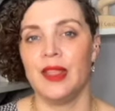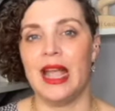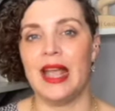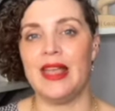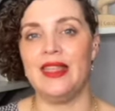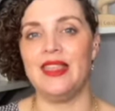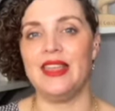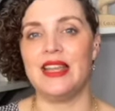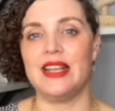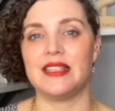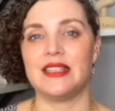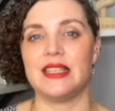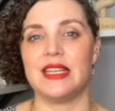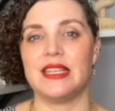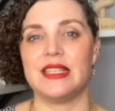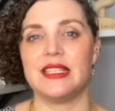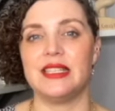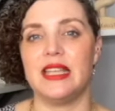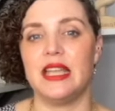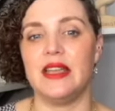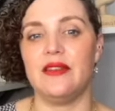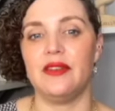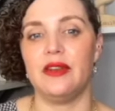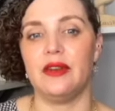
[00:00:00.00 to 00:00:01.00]
and things like
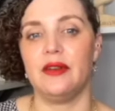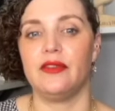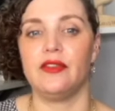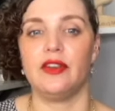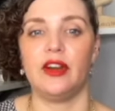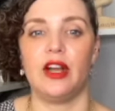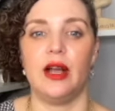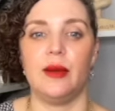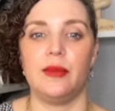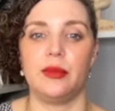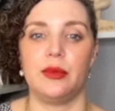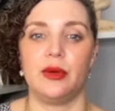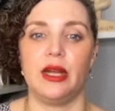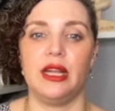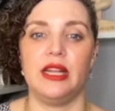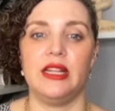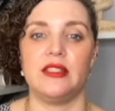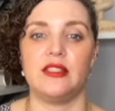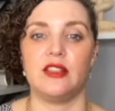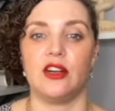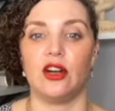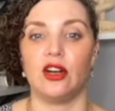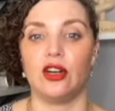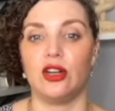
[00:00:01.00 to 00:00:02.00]
saving for
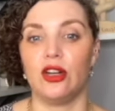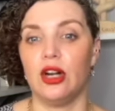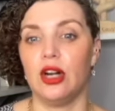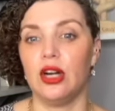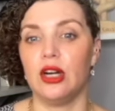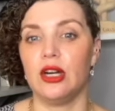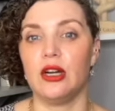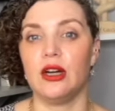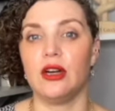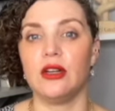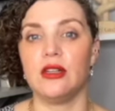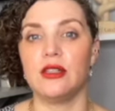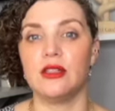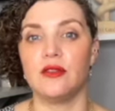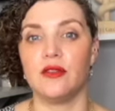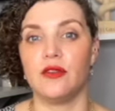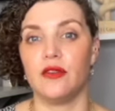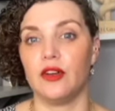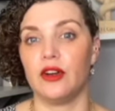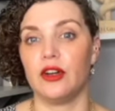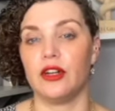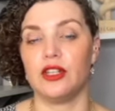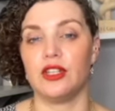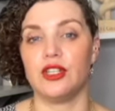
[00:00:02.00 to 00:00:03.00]
upgrades in our cars,
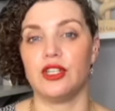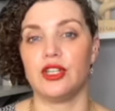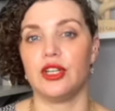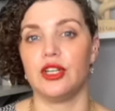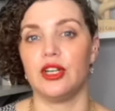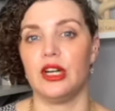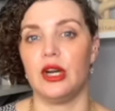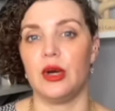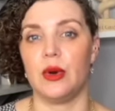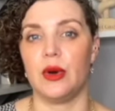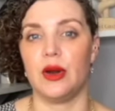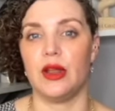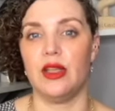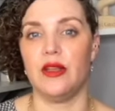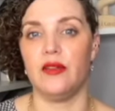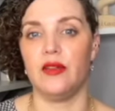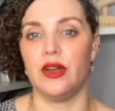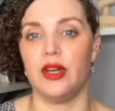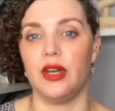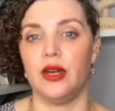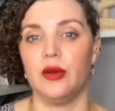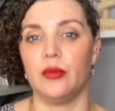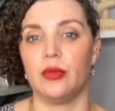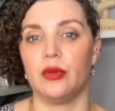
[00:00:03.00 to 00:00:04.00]
furniture, or
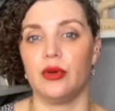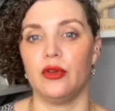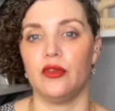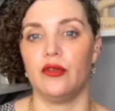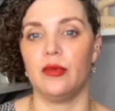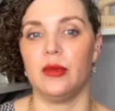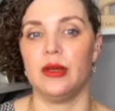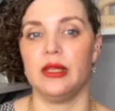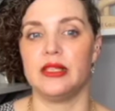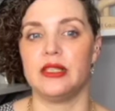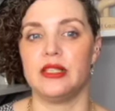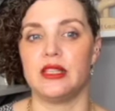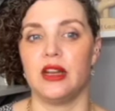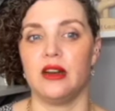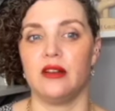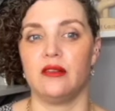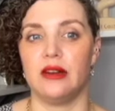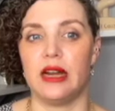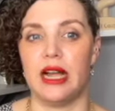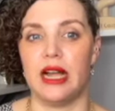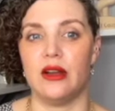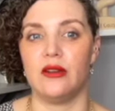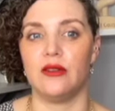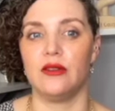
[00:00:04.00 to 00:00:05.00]
even improvements
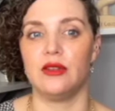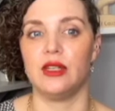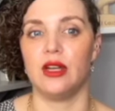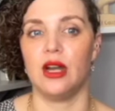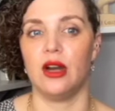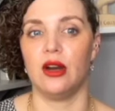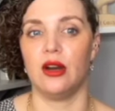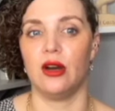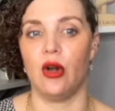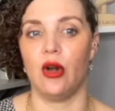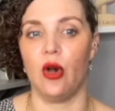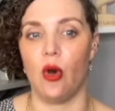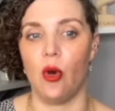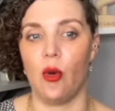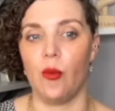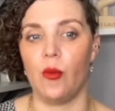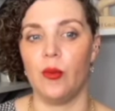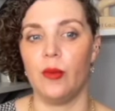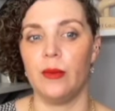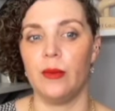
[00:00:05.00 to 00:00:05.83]
around our home.